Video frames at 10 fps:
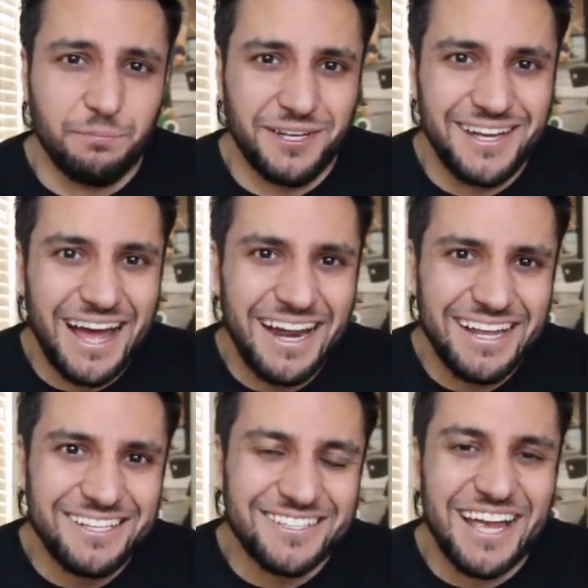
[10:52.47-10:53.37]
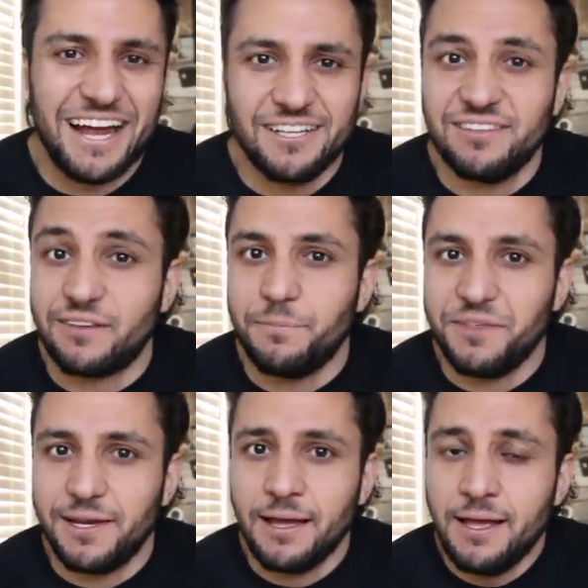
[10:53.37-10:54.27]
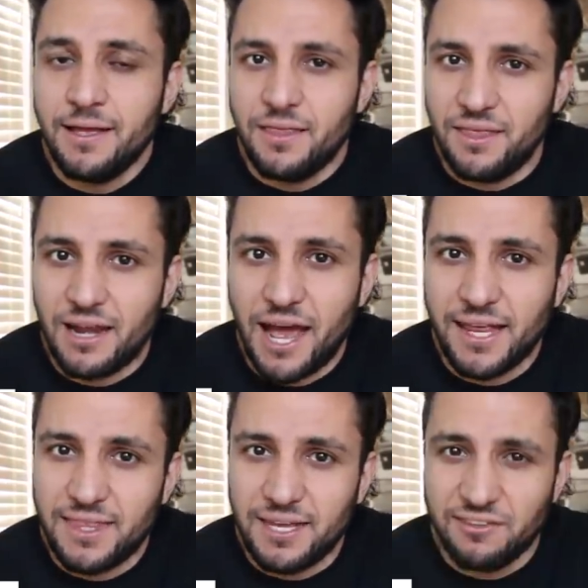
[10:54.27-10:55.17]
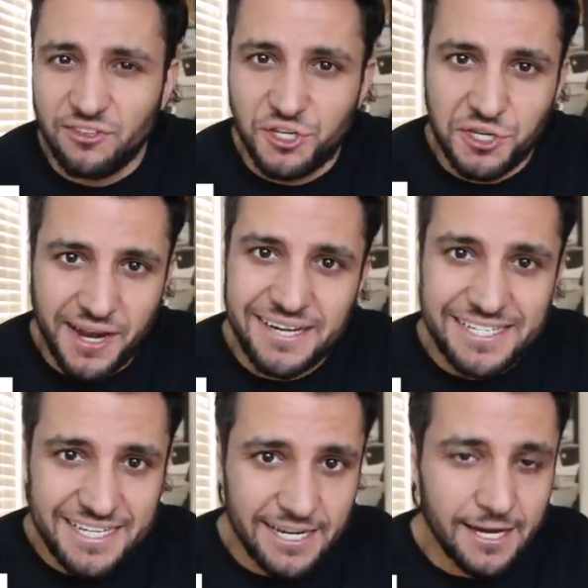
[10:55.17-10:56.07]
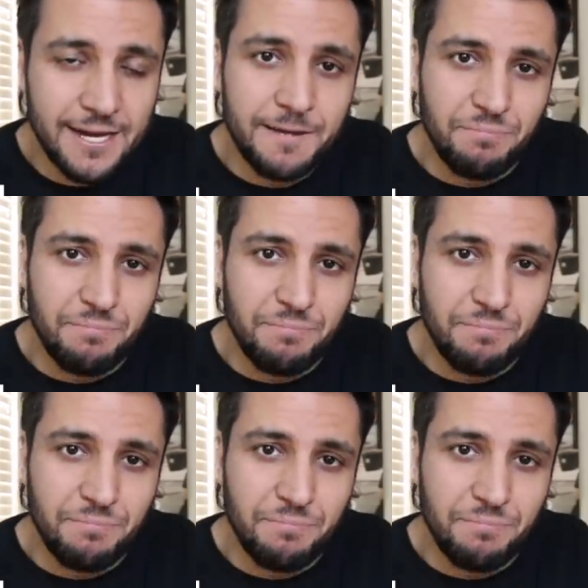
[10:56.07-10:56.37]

but not exactly something that I think is a good idea.